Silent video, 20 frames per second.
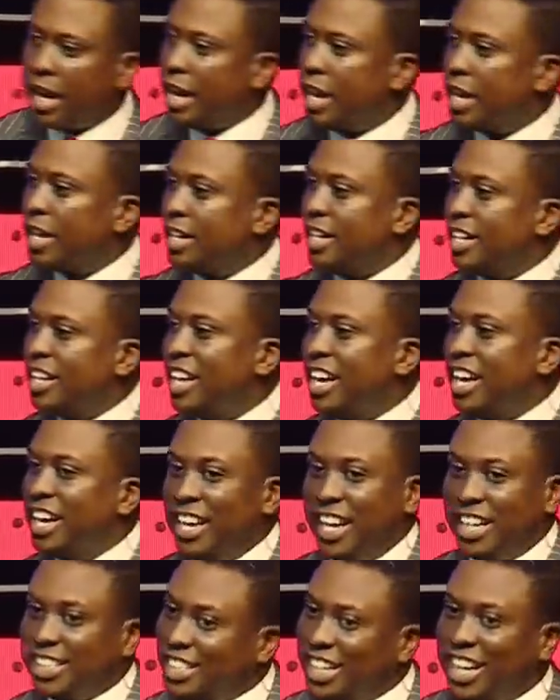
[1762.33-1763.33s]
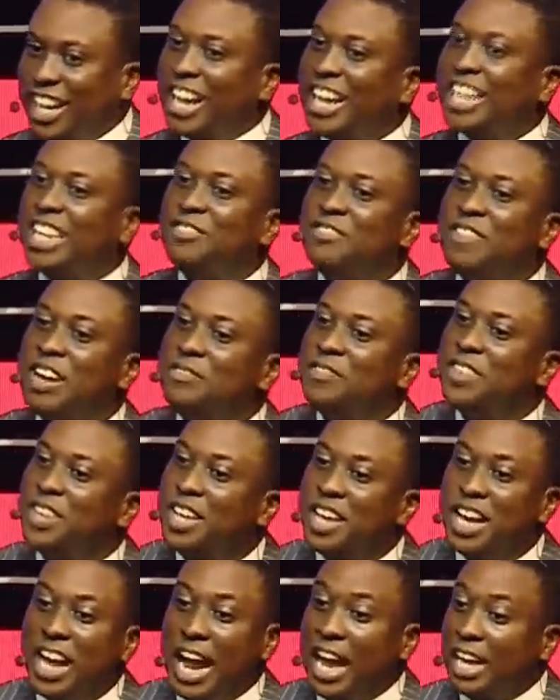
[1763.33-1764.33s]
I said, how can a man be?
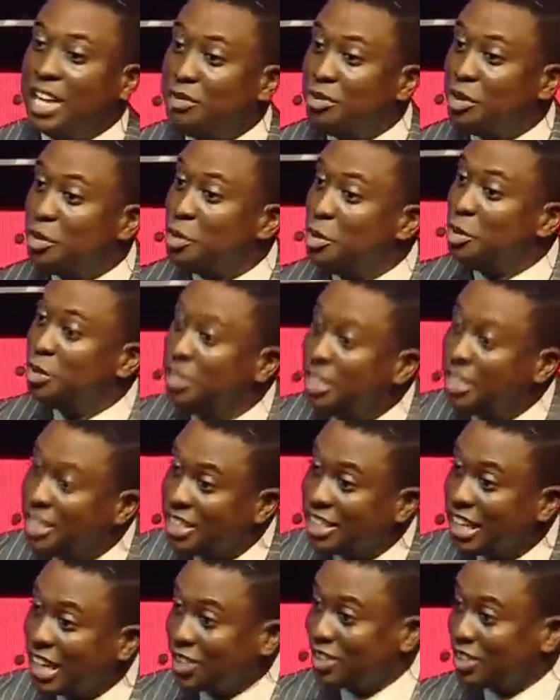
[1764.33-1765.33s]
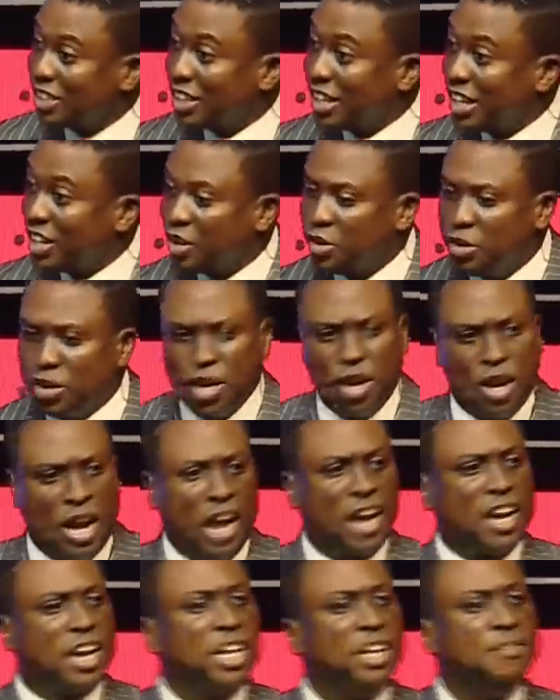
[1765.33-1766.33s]
I didn't even know who did it. I just said, thank you. How
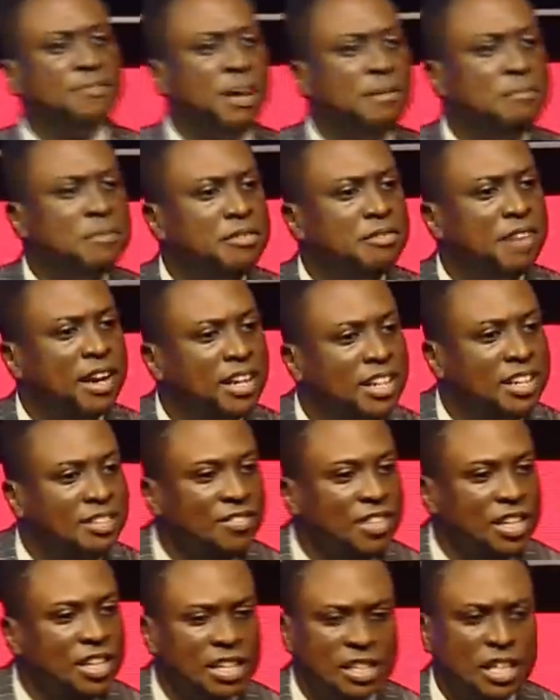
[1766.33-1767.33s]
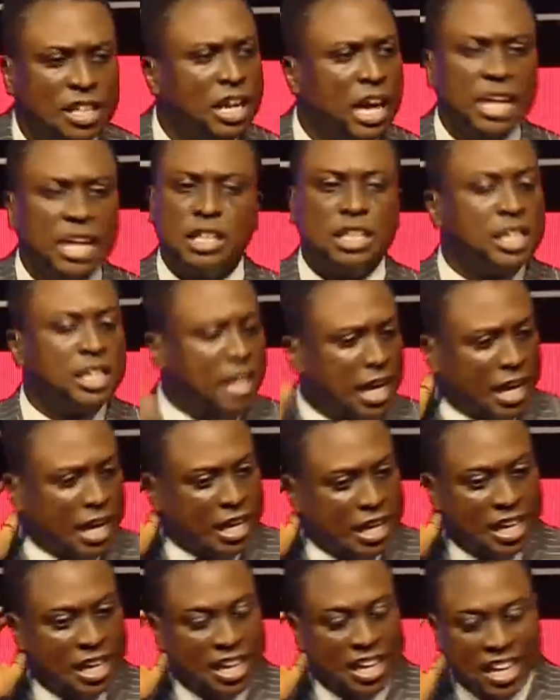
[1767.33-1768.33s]
can a man be valuing me? He said, I,
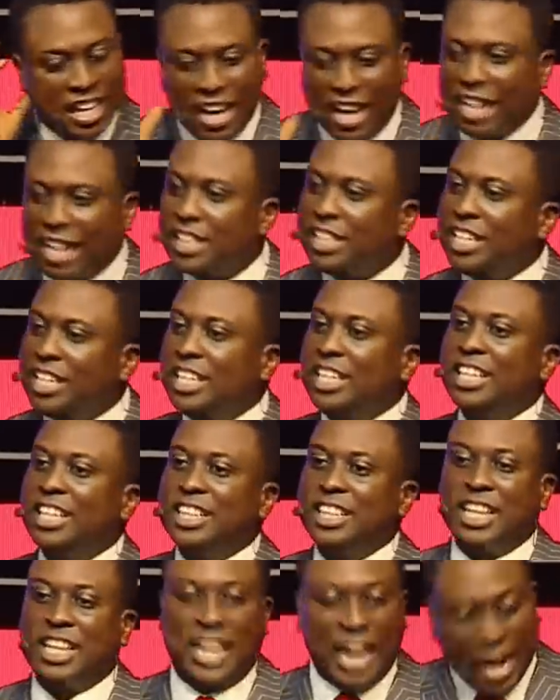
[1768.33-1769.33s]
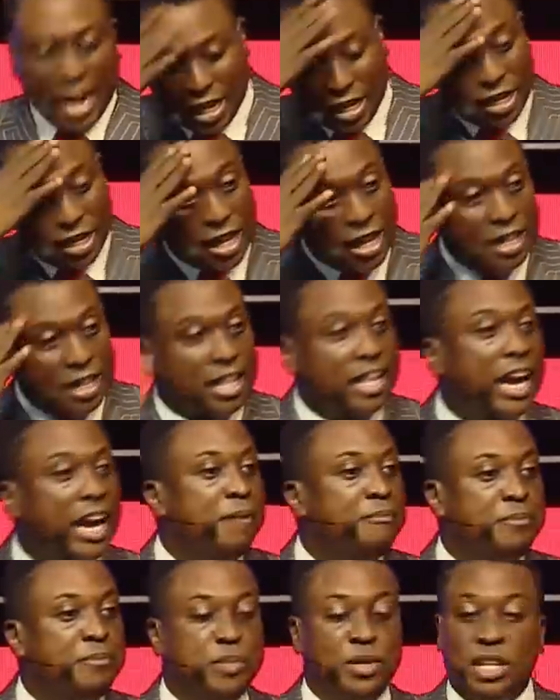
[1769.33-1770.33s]
I, I, the, the, guy, the
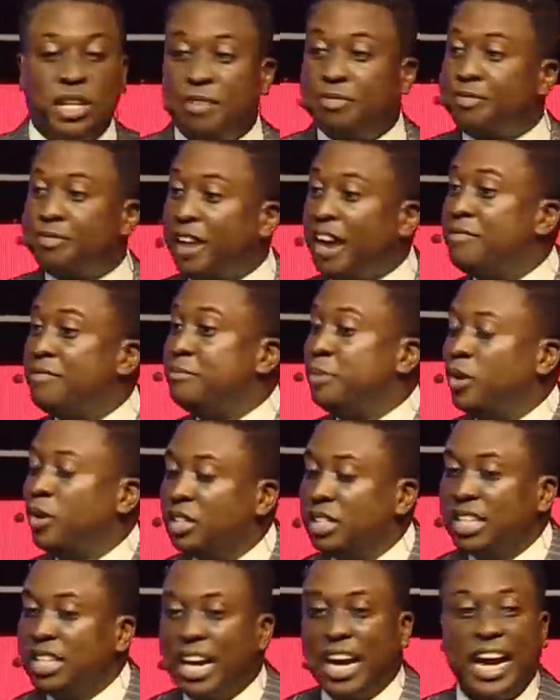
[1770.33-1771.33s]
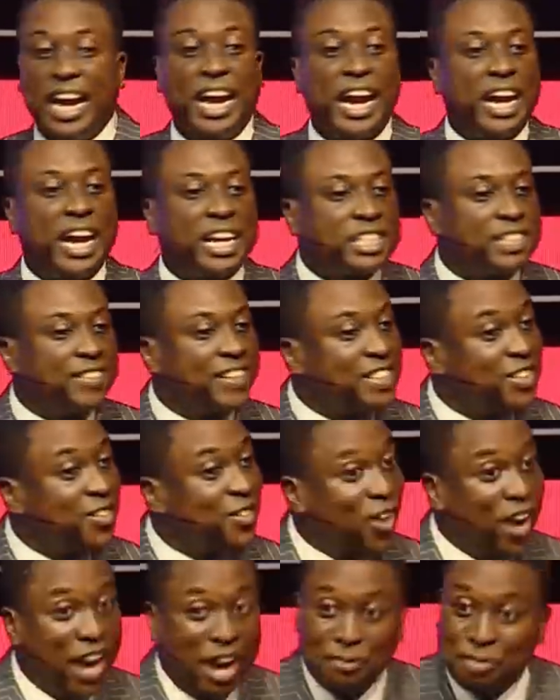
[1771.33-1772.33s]
guy did five boards. I asked him, I said,
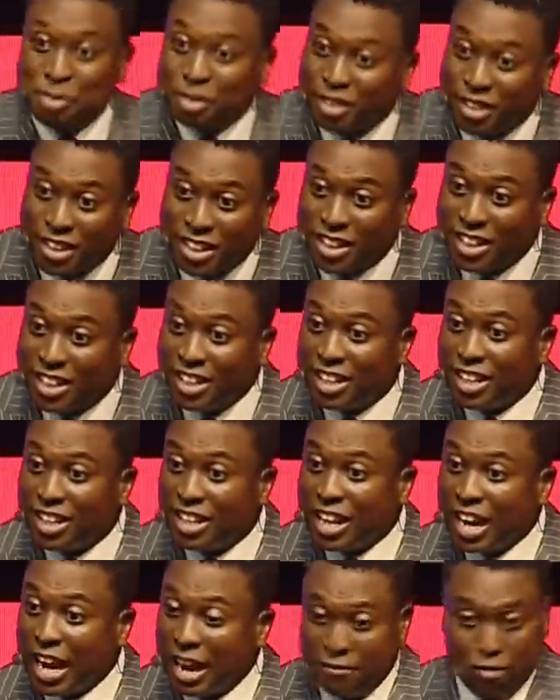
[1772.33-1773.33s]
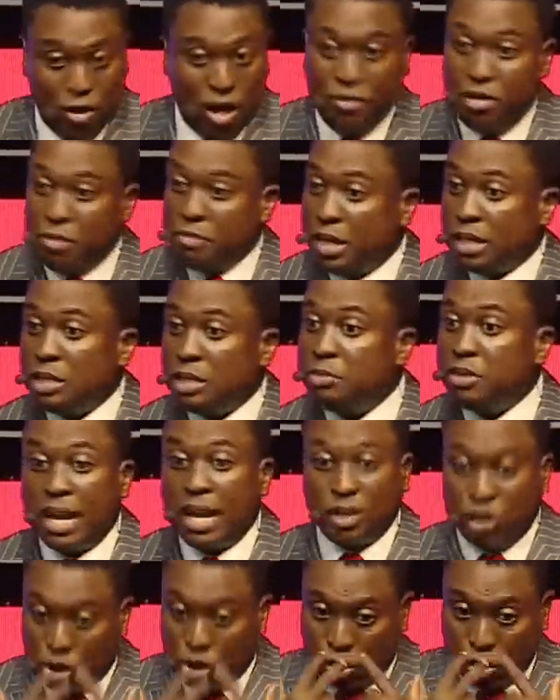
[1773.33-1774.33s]
what happened? I've never met him.
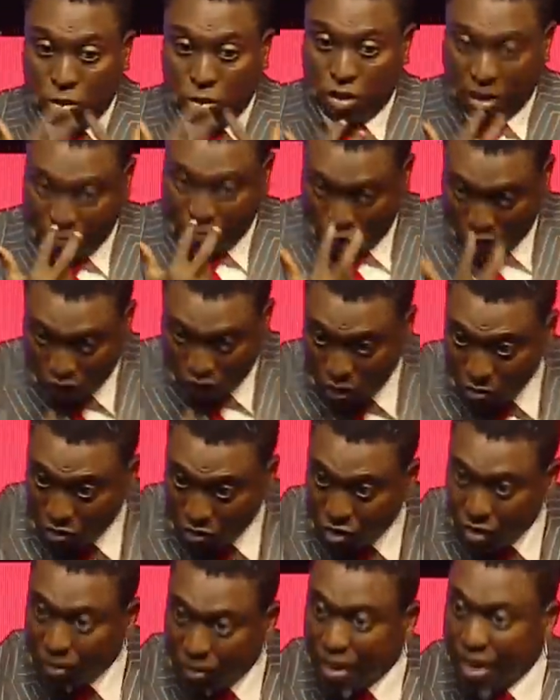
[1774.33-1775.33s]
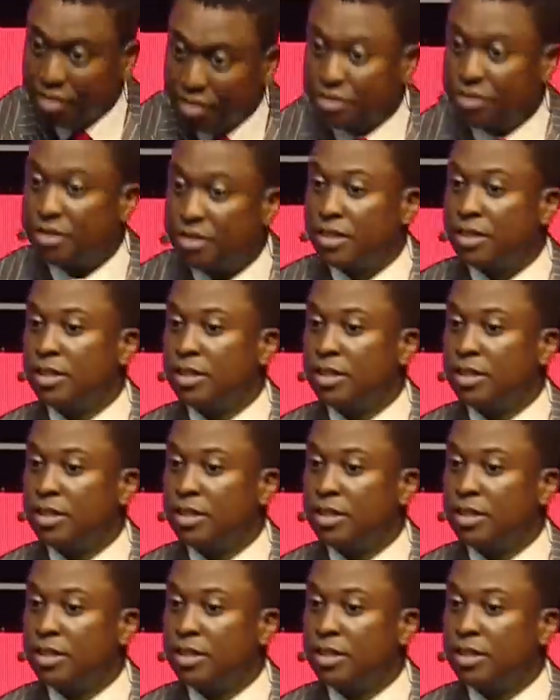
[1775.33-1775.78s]
Till tomorrow, I've not seen him before in my life.